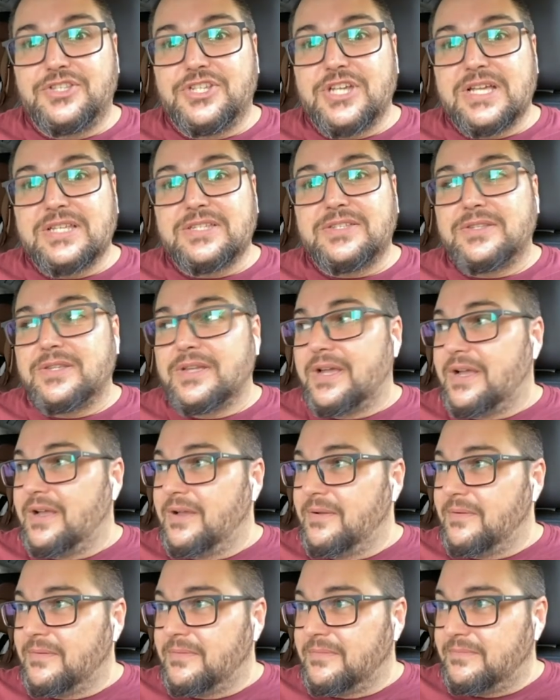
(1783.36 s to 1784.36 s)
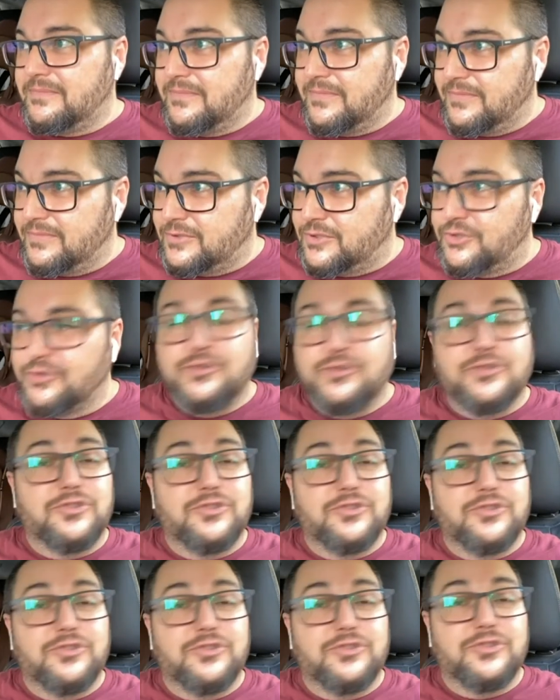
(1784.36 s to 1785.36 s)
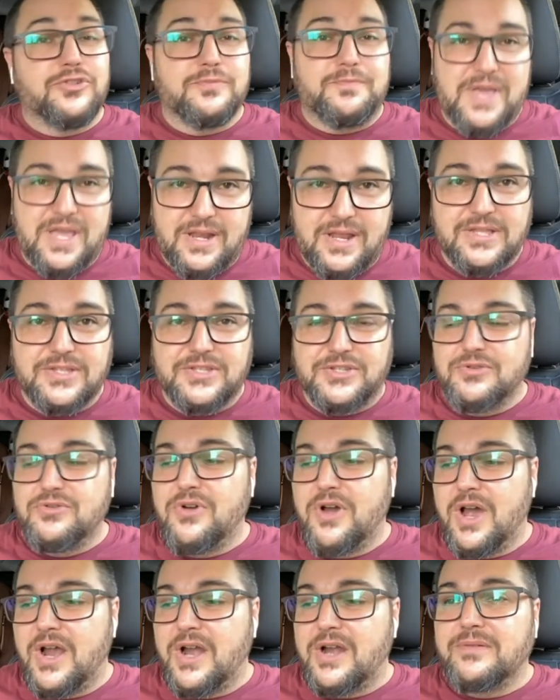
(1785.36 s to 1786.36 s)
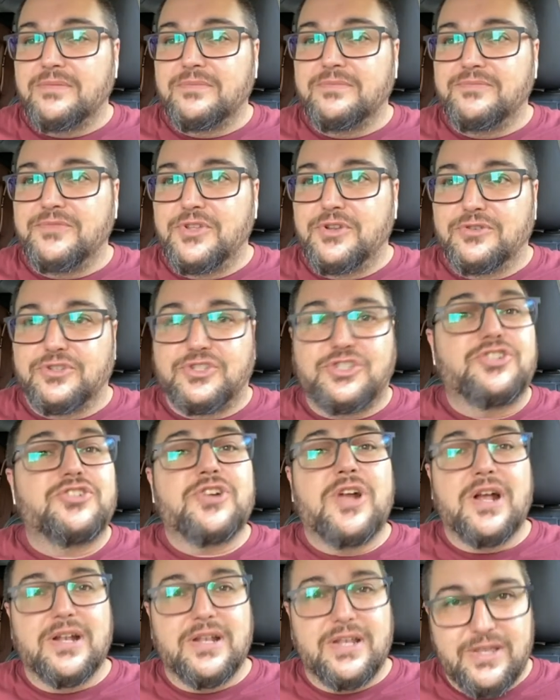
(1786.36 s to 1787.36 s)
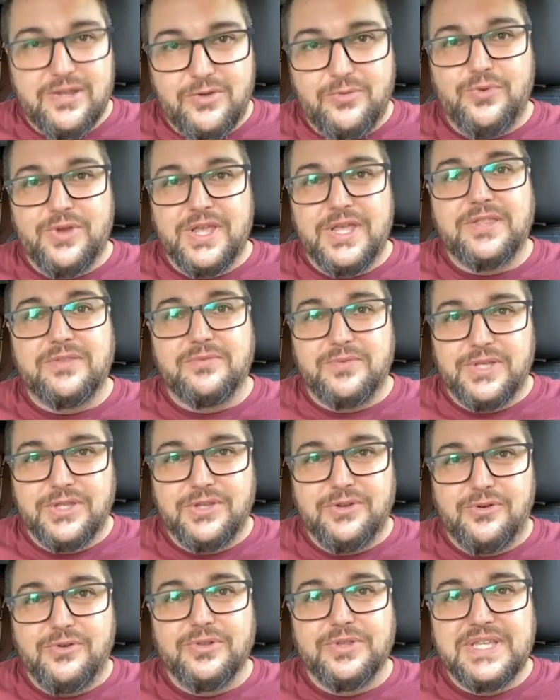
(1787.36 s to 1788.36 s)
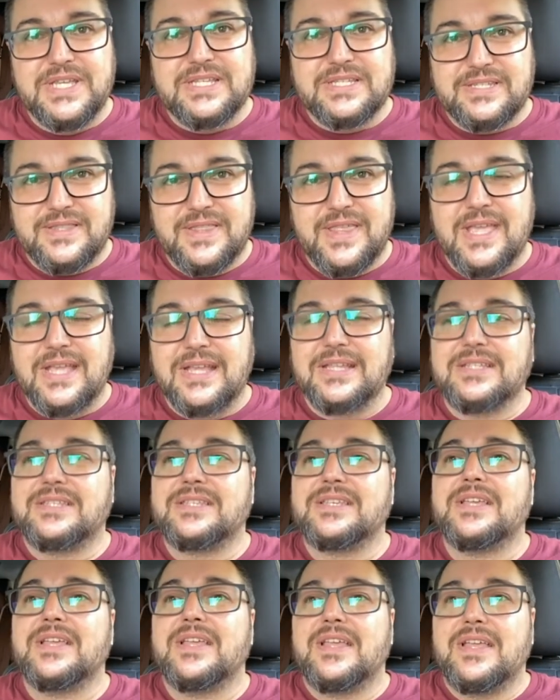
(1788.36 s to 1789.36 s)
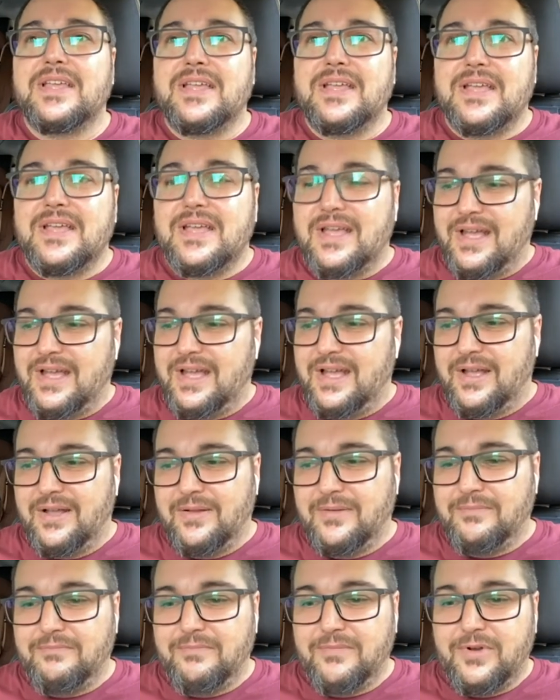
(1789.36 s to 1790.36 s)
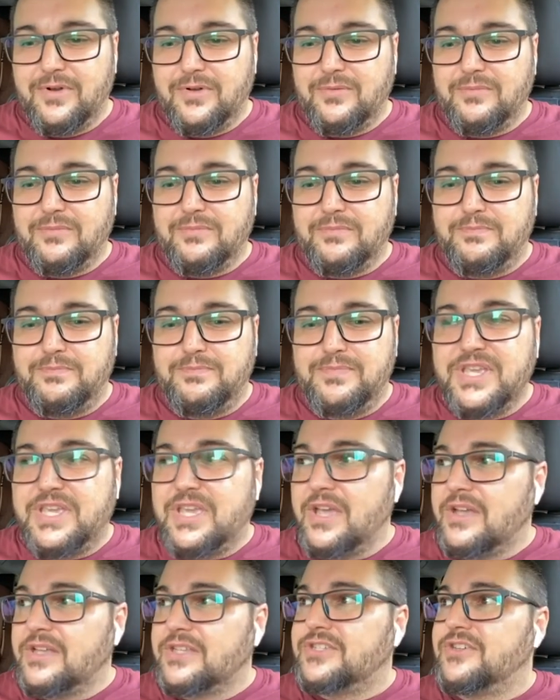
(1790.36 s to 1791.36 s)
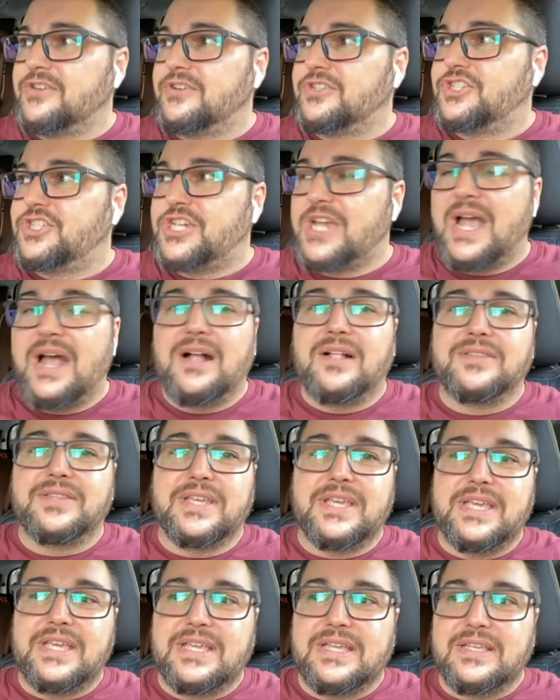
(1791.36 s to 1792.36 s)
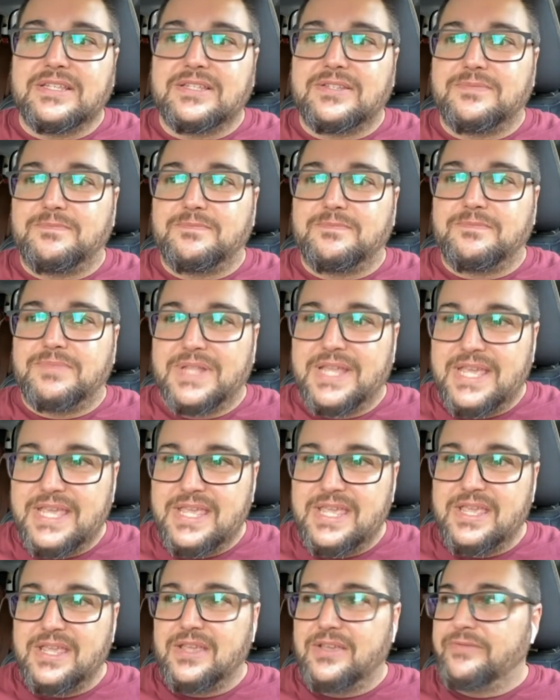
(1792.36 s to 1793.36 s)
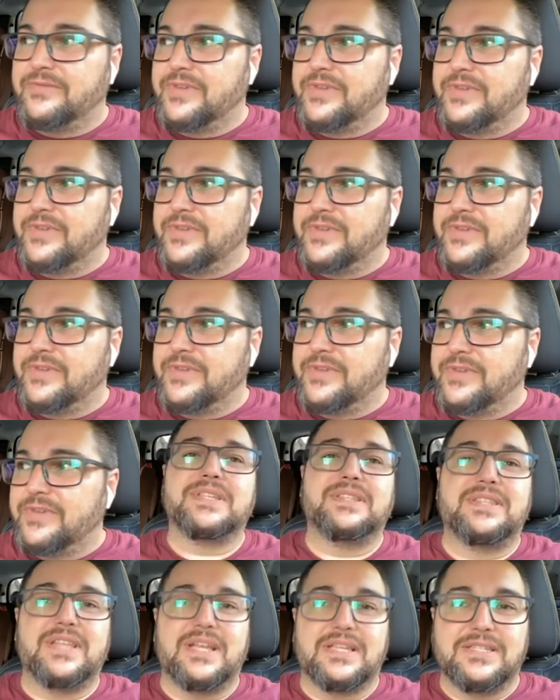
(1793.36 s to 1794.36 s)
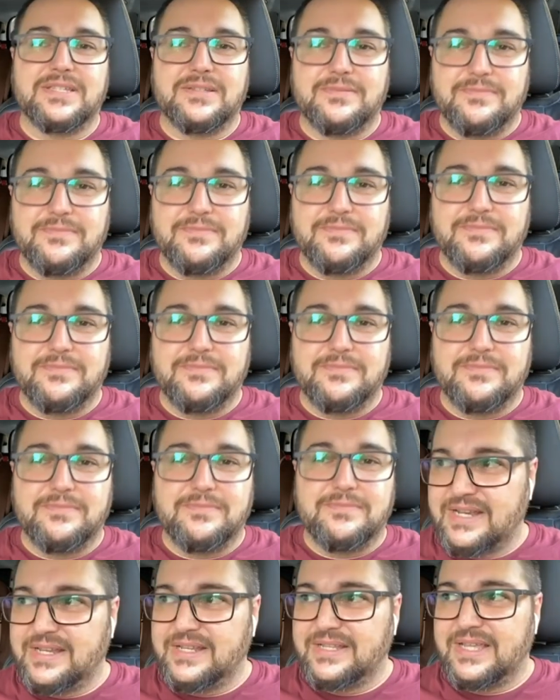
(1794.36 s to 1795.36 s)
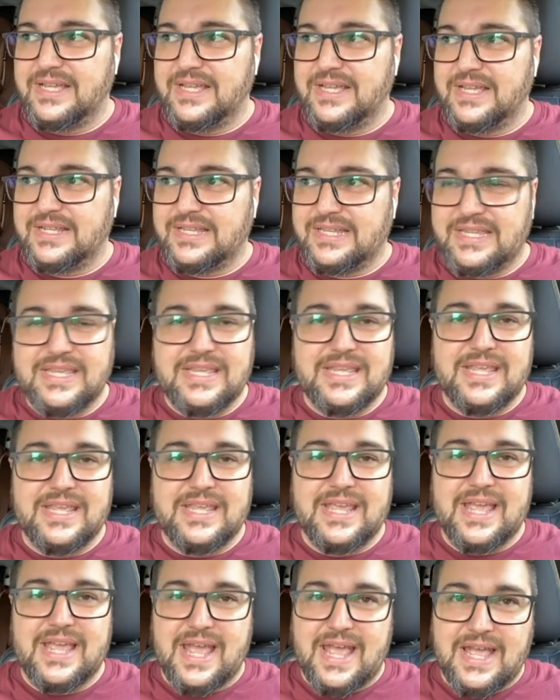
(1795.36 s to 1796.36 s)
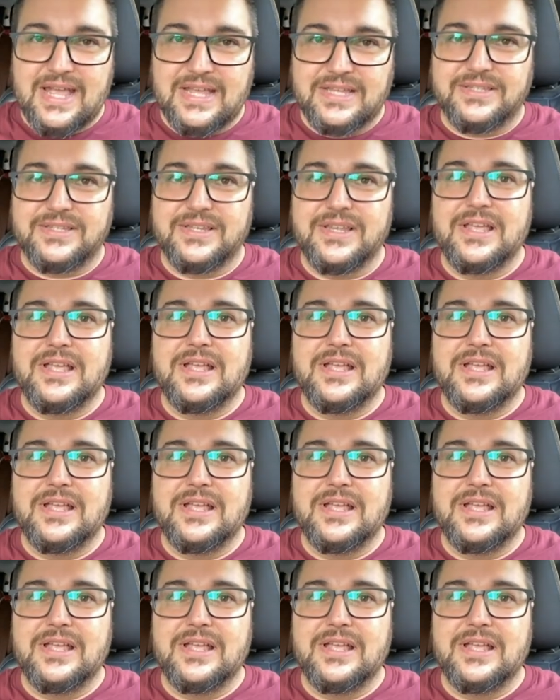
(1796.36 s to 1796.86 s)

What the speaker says: just to parents who are struggling with all these things, uh, because your child is playing video games, it doesn't mean necessarily that he has